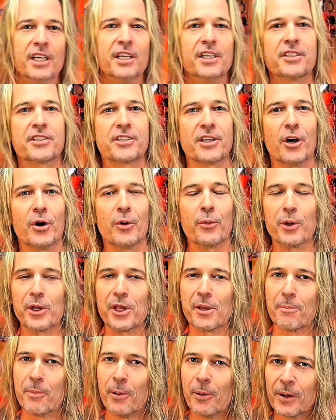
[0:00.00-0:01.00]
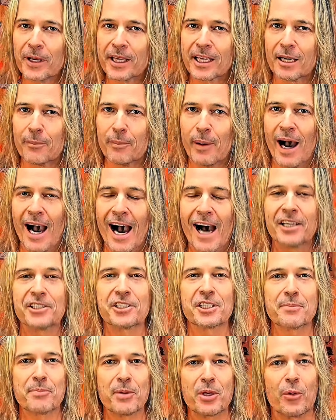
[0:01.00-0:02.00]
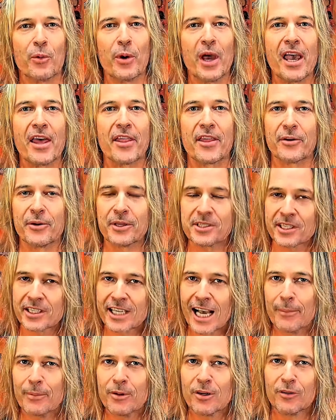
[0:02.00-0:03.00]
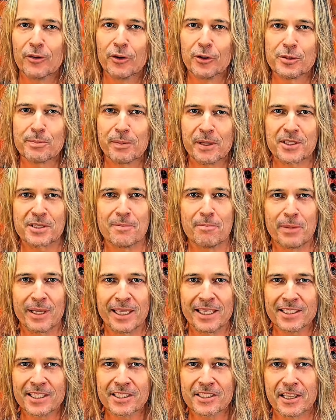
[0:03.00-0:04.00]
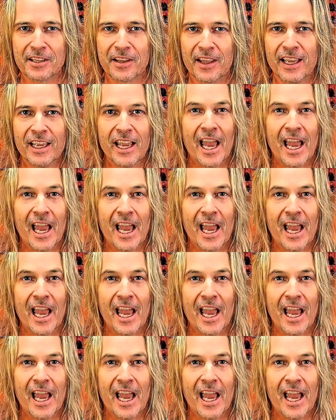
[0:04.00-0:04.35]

So when you're pulling it apart, just be aware there is a couple of loose bits and pieces in there,